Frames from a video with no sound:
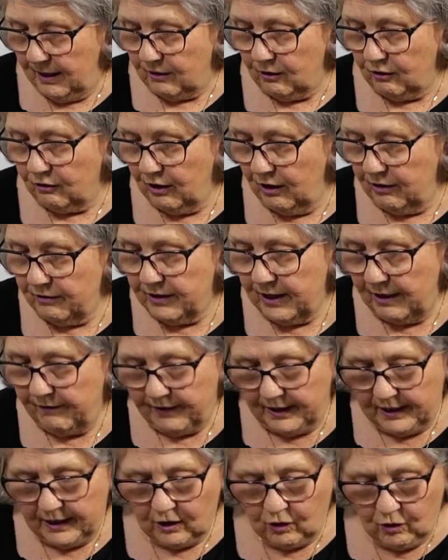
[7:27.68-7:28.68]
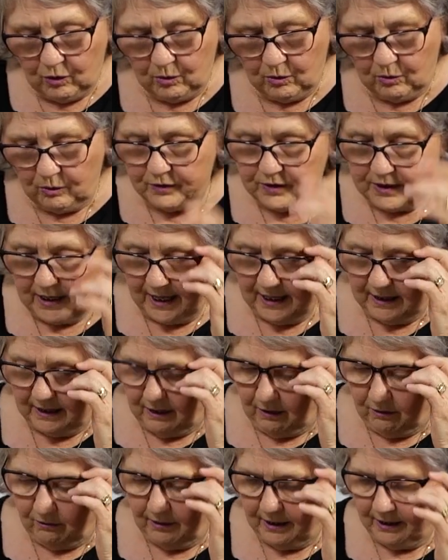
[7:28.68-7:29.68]
You don't have any cords
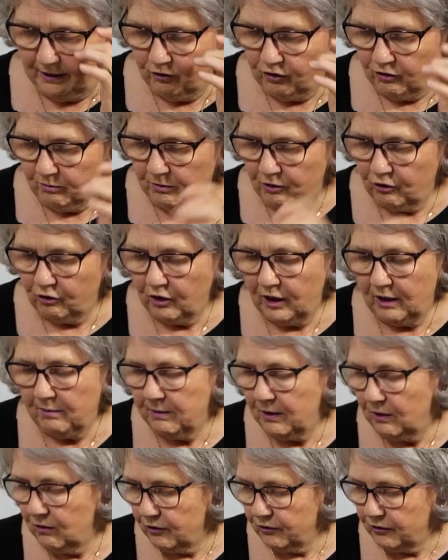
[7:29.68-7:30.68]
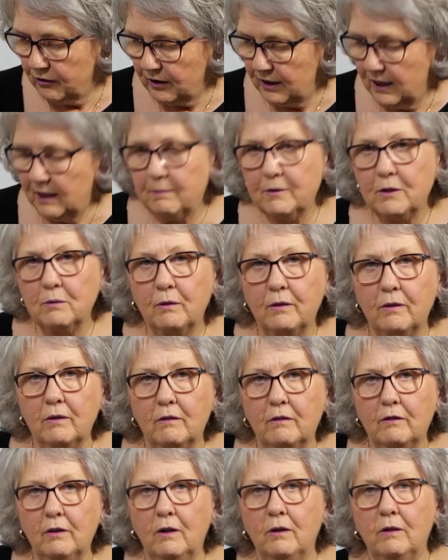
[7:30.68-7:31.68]
hanging around your machine because it comes with
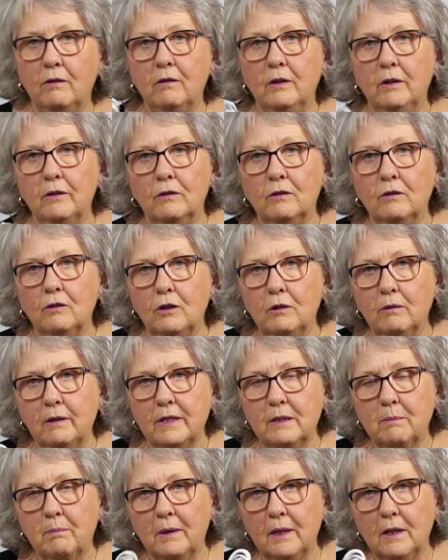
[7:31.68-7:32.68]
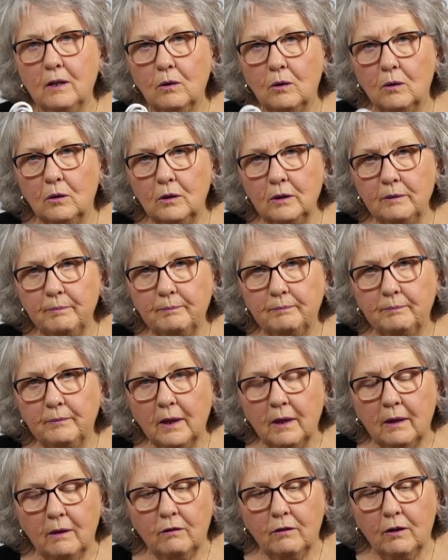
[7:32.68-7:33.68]
its own little USB cord.
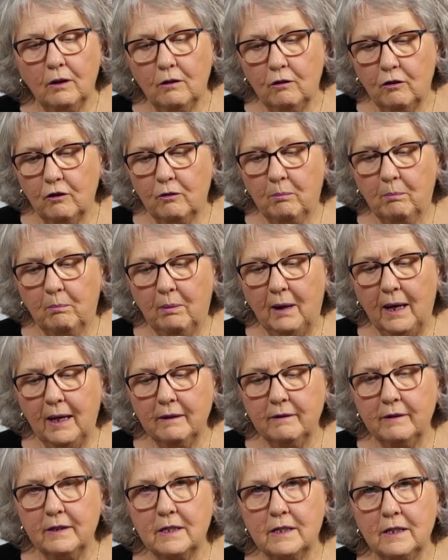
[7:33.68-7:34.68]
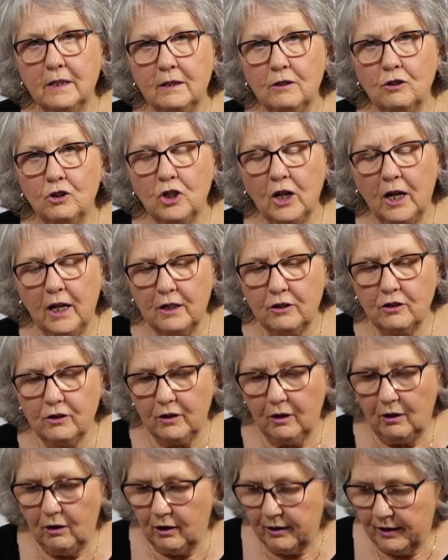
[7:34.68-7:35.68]
So you just plug this in and charge
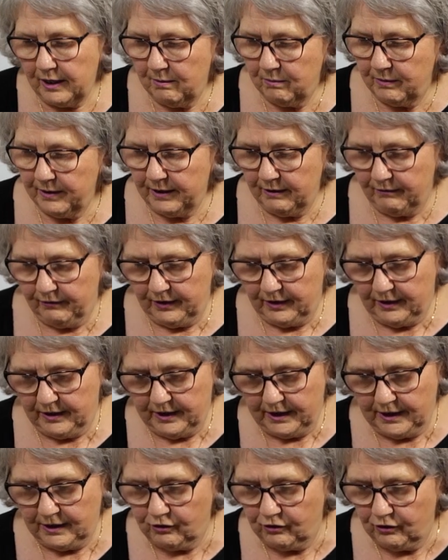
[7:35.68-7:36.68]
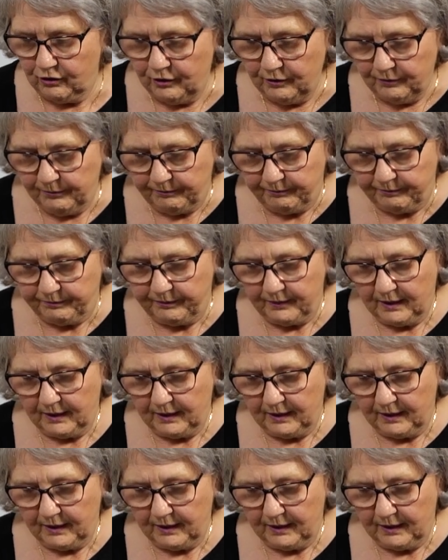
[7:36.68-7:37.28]
the light up whenever you need to.